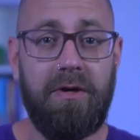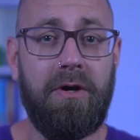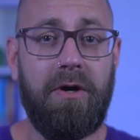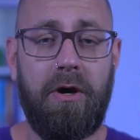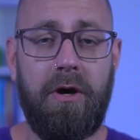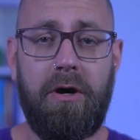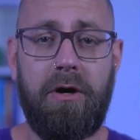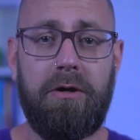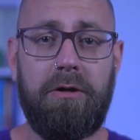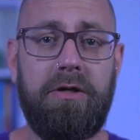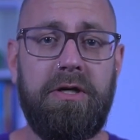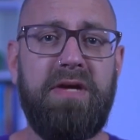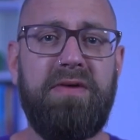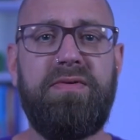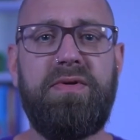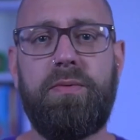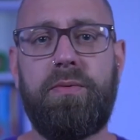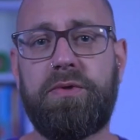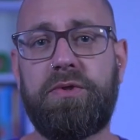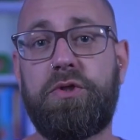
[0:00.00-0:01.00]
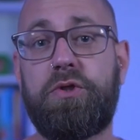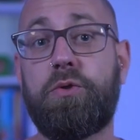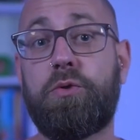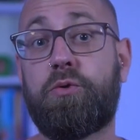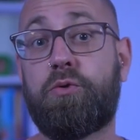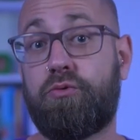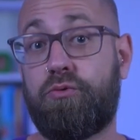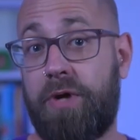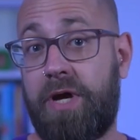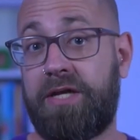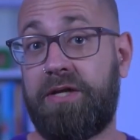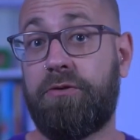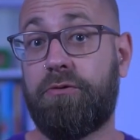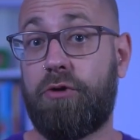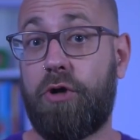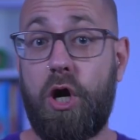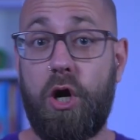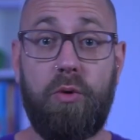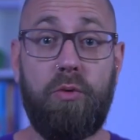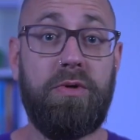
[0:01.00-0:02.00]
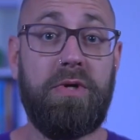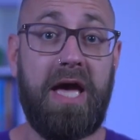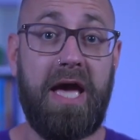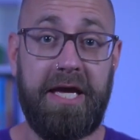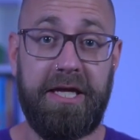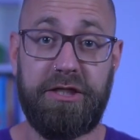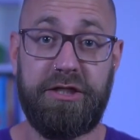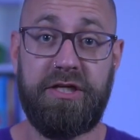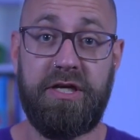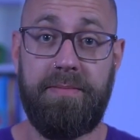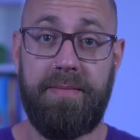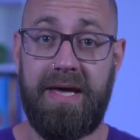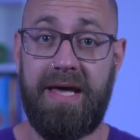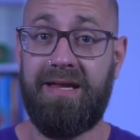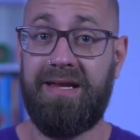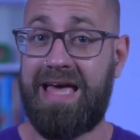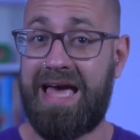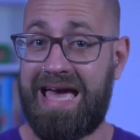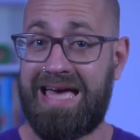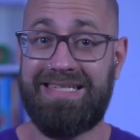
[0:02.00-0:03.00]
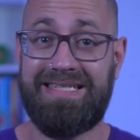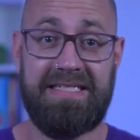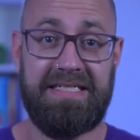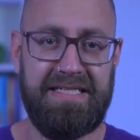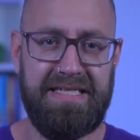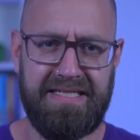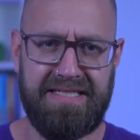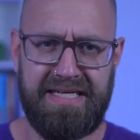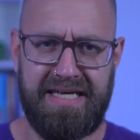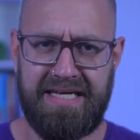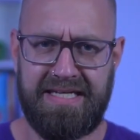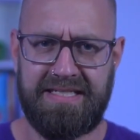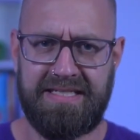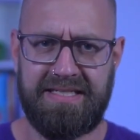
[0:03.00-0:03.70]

Or if you want to create your own HTML and CSS.